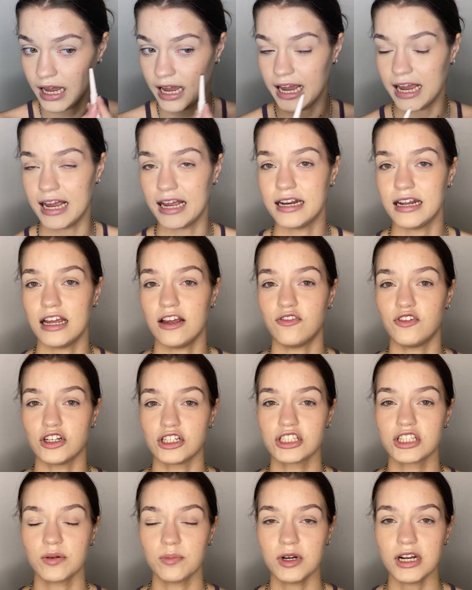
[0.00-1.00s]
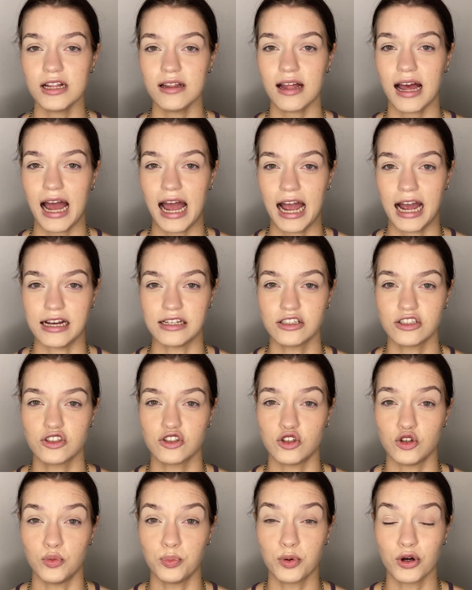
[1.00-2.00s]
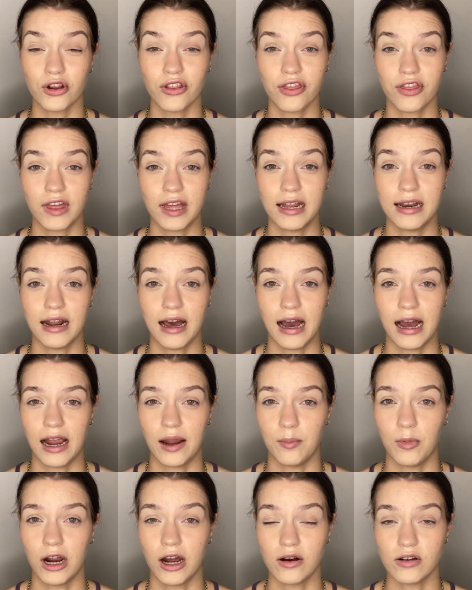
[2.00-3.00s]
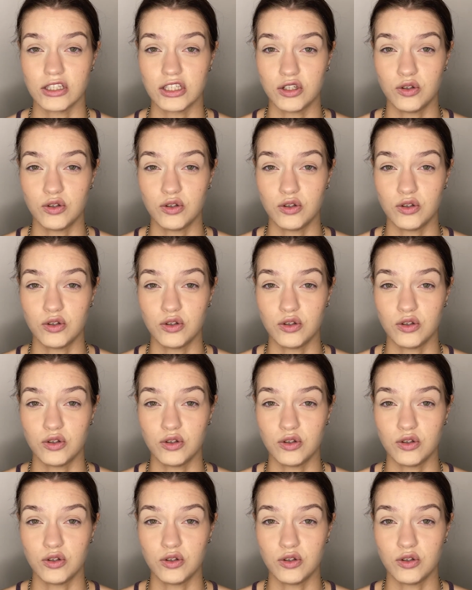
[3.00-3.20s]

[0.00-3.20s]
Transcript: And if you're somebody that has super thin eyebrows,